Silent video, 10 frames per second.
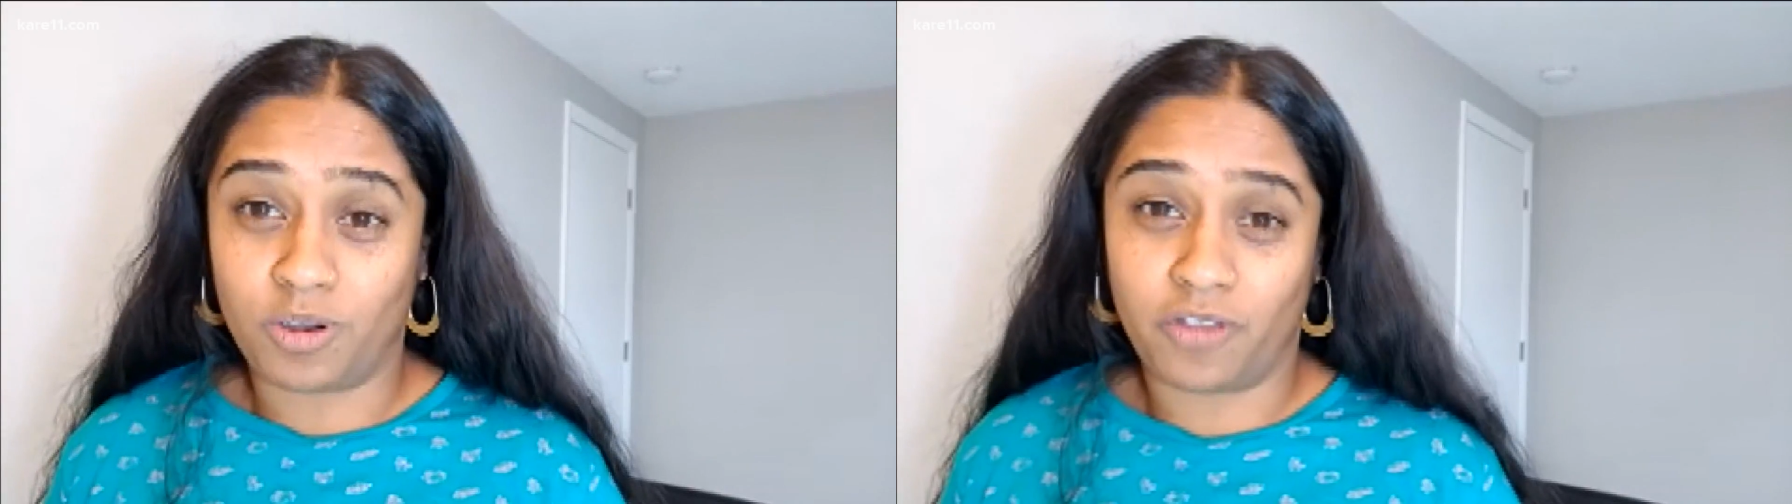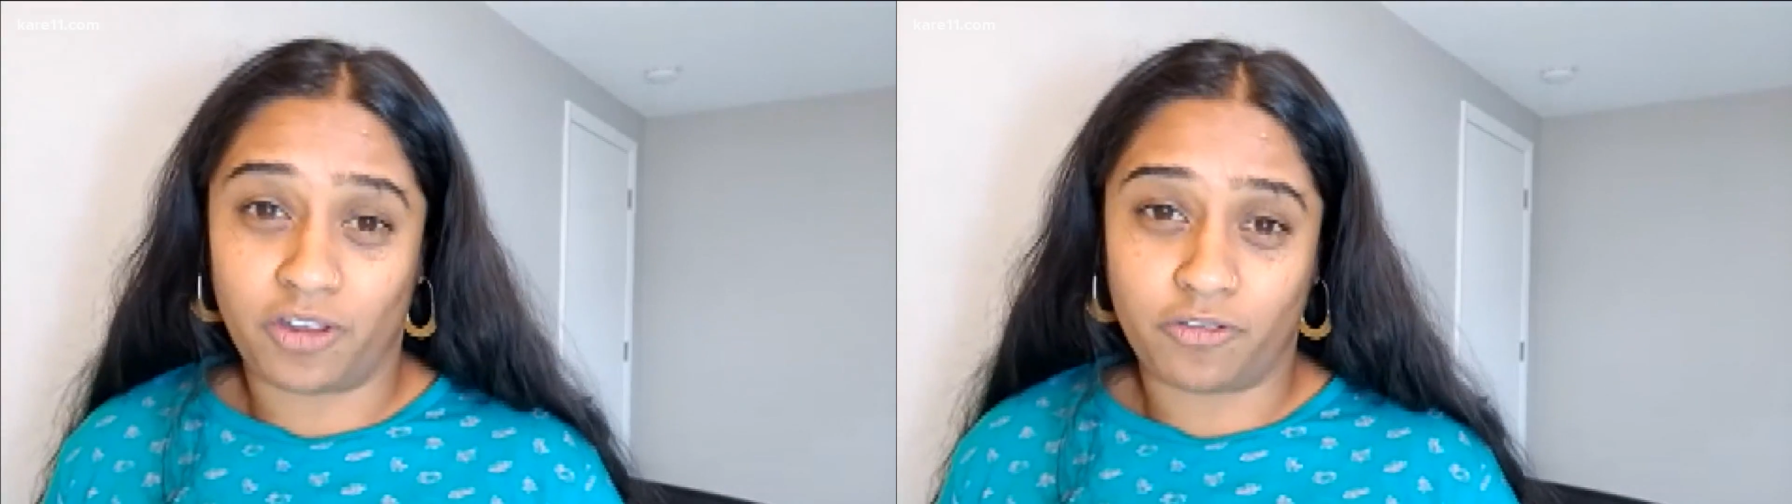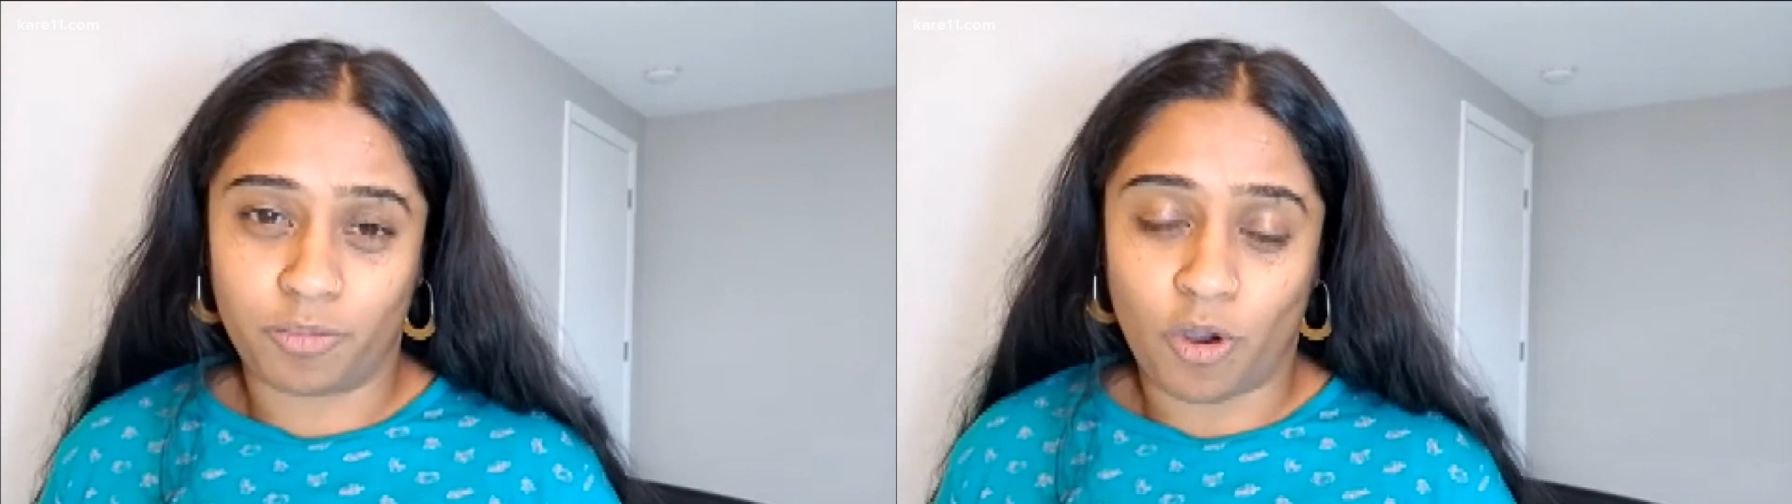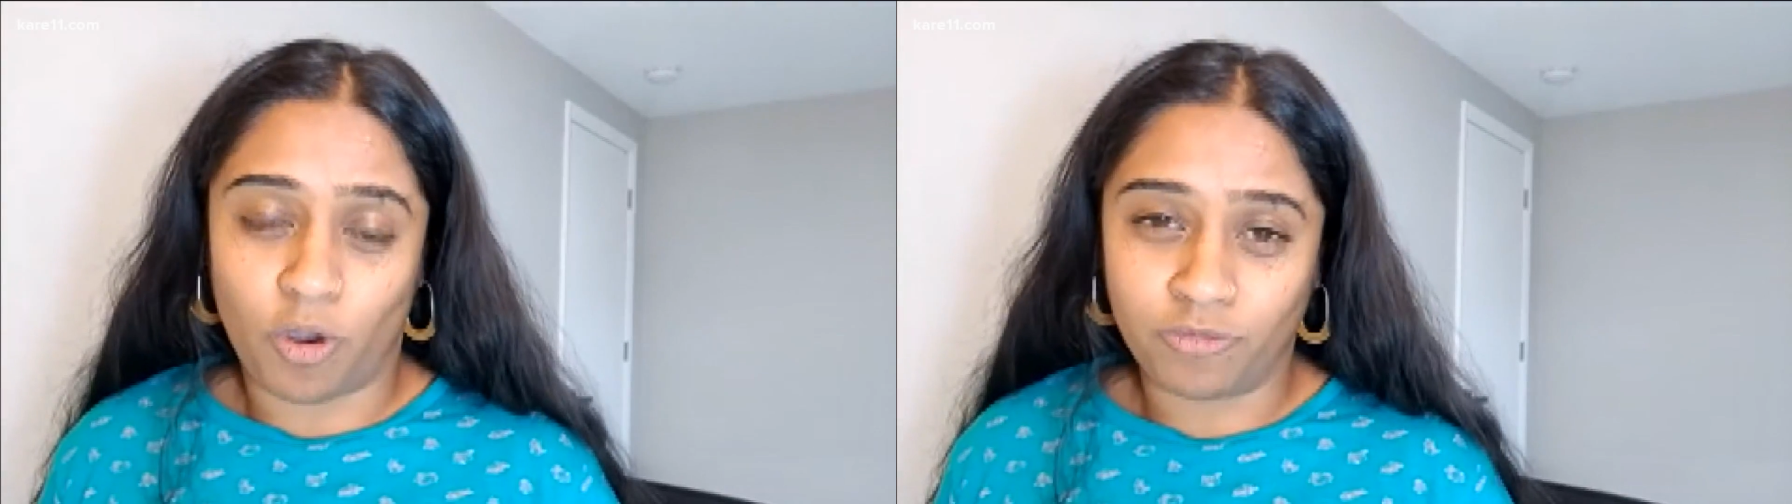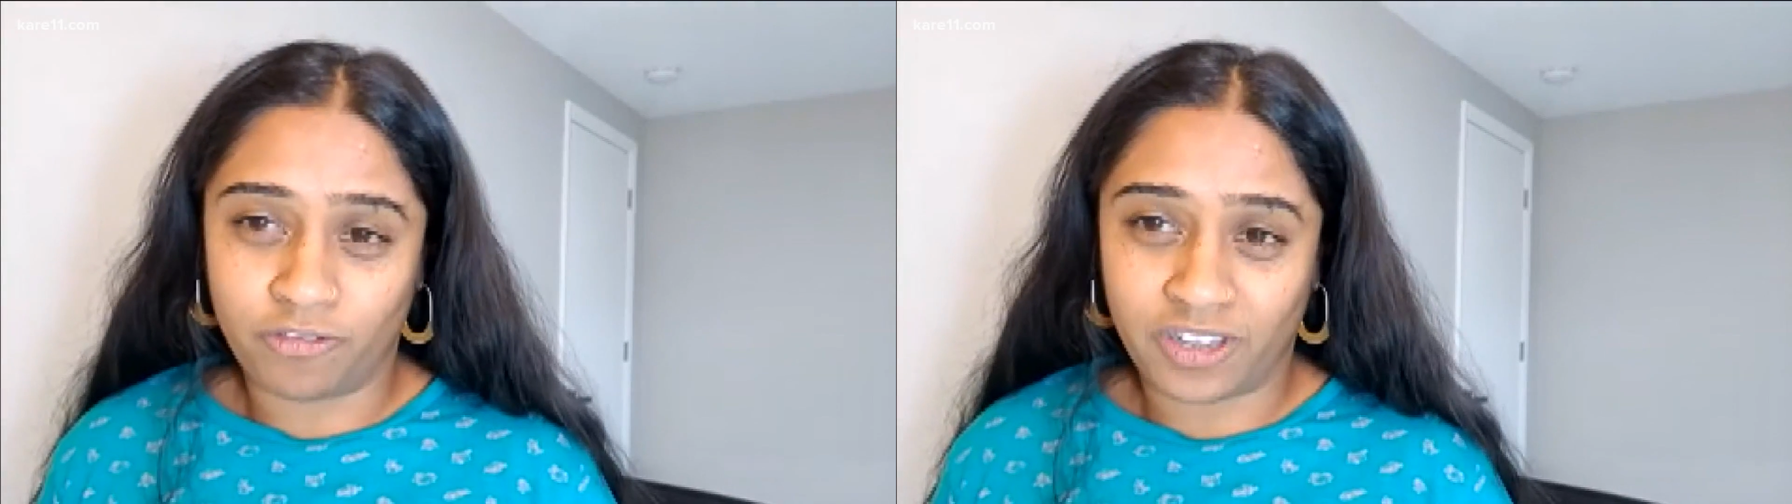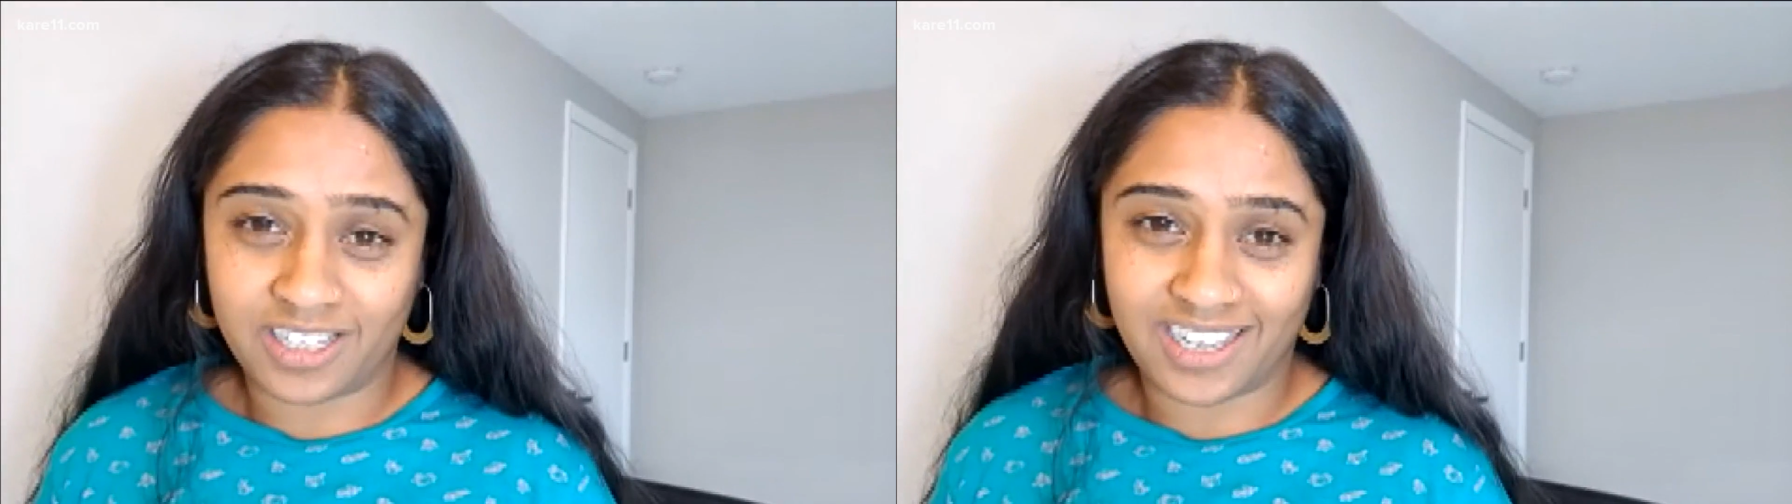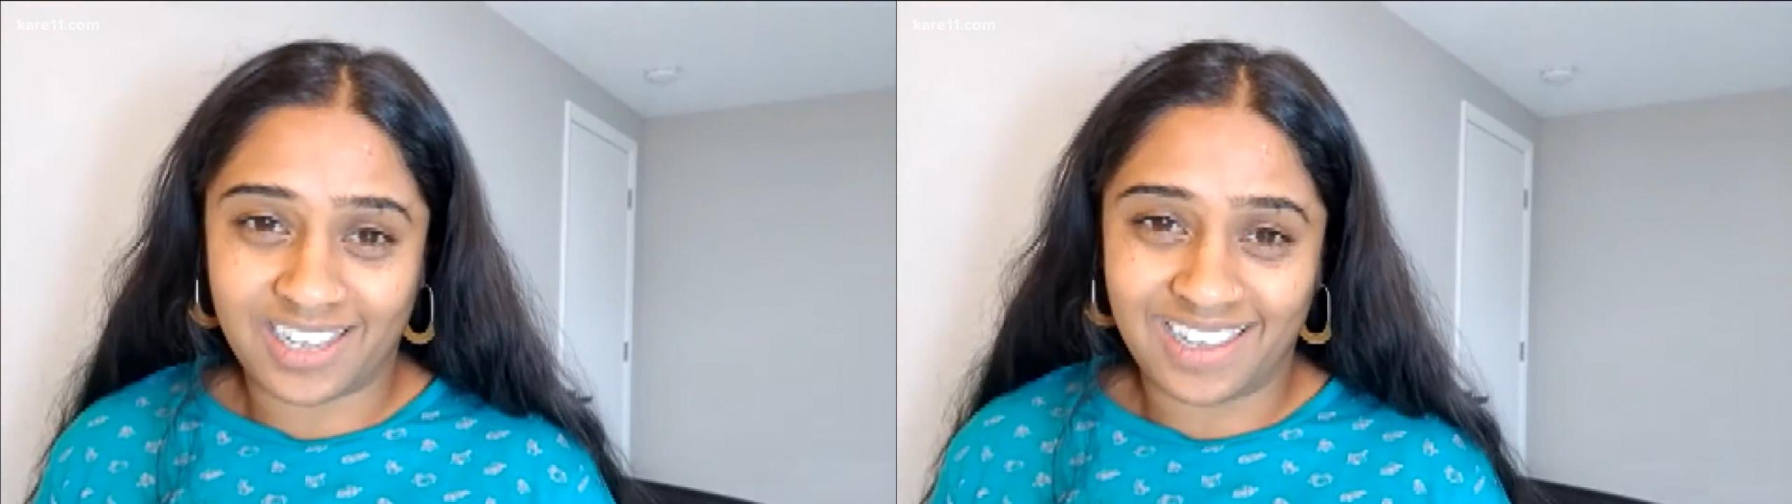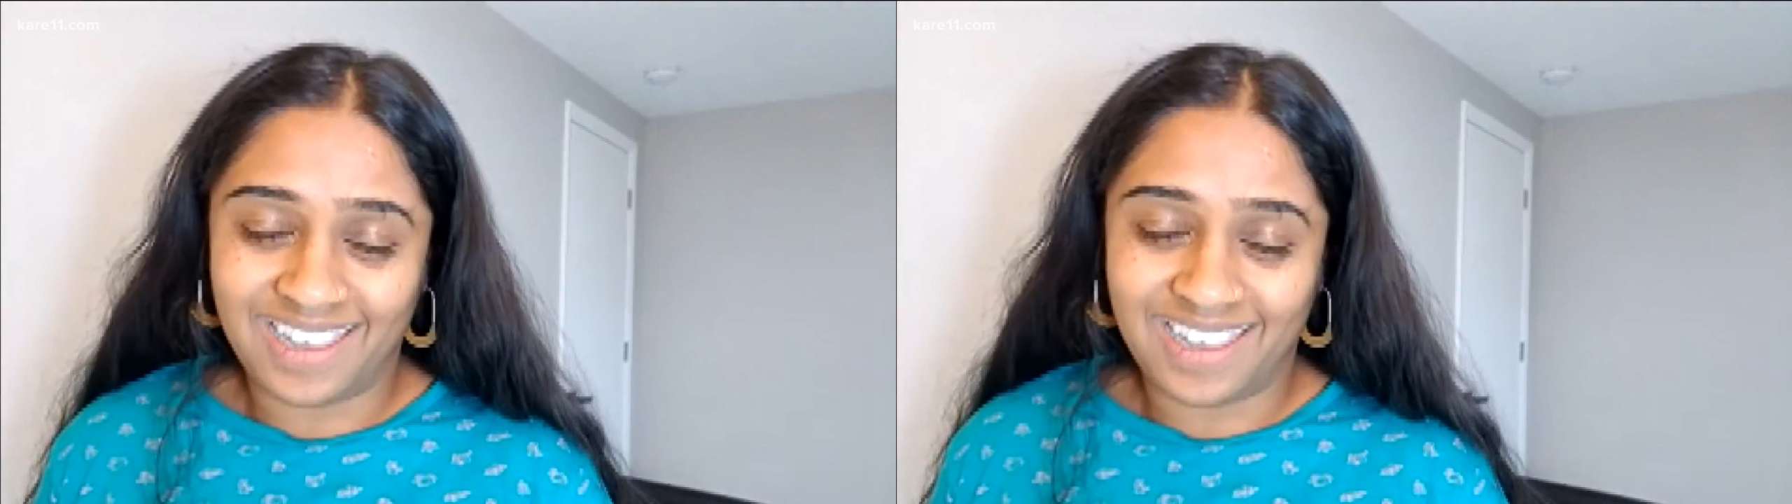away from home feeling.